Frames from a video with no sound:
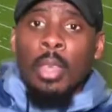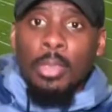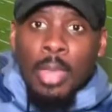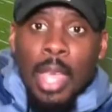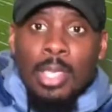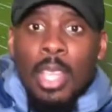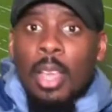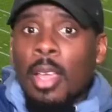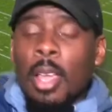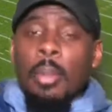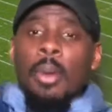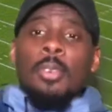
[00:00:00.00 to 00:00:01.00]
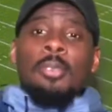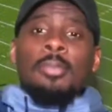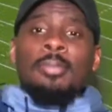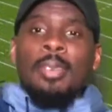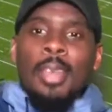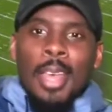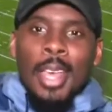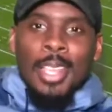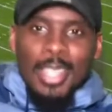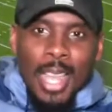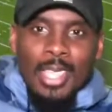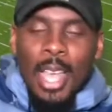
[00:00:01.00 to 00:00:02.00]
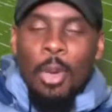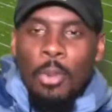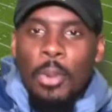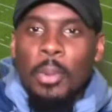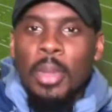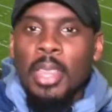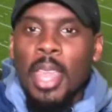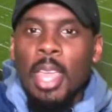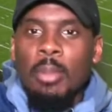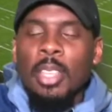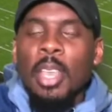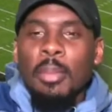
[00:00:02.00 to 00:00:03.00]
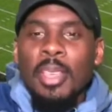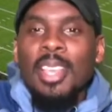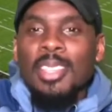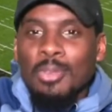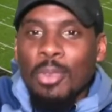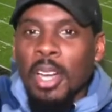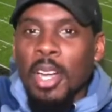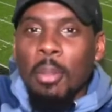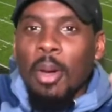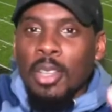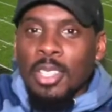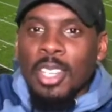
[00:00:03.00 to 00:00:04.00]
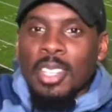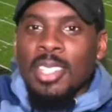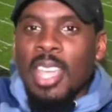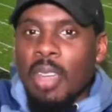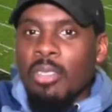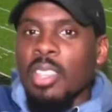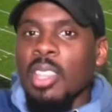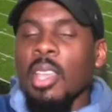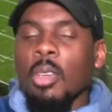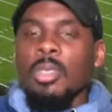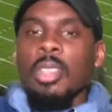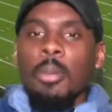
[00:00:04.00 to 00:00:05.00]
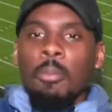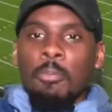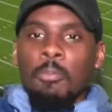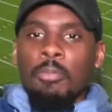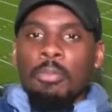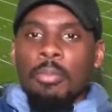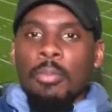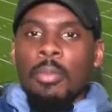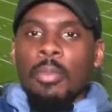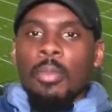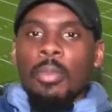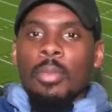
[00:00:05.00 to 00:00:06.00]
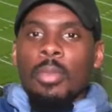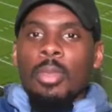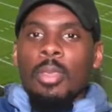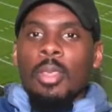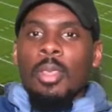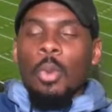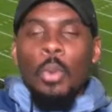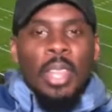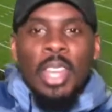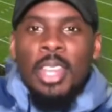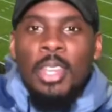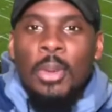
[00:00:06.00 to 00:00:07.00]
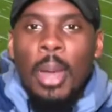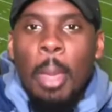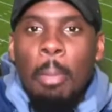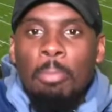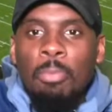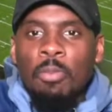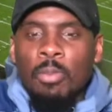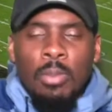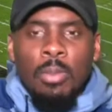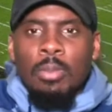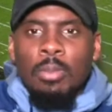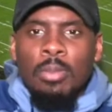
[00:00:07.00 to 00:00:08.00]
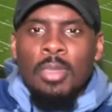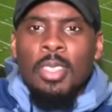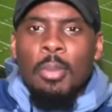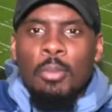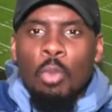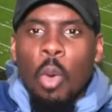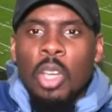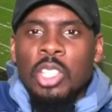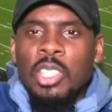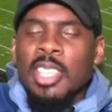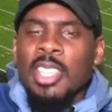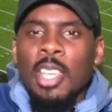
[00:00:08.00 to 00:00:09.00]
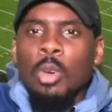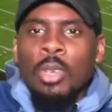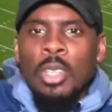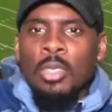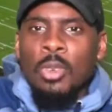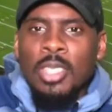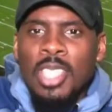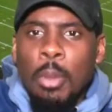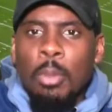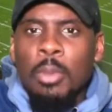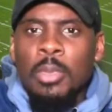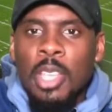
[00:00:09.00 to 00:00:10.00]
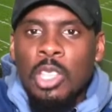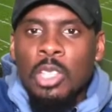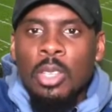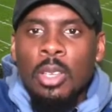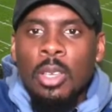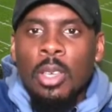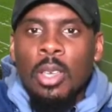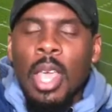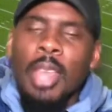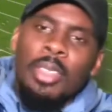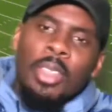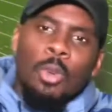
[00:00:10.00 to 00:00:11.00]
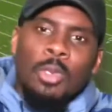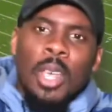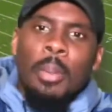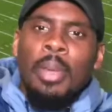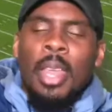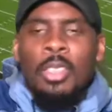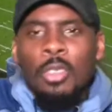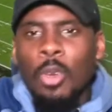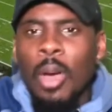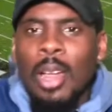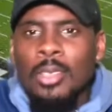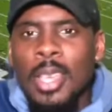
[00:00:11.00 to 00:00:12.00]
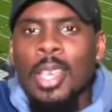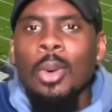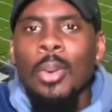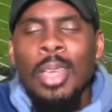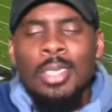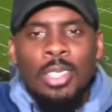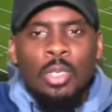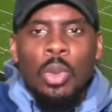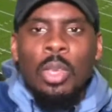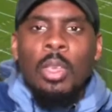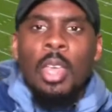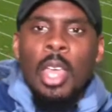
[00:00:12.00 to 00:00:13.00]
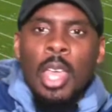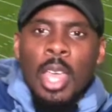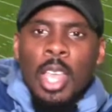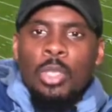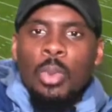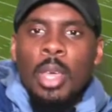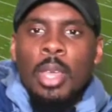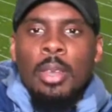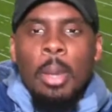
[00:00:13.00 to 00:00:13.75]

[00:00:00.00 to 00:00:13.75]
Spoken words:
That's our MO. That's how we win games. Because running the ball is going to set everything else up. We didn't do that. Washington killed us on the time of possession. And then on top of that, you know, our takeaways is what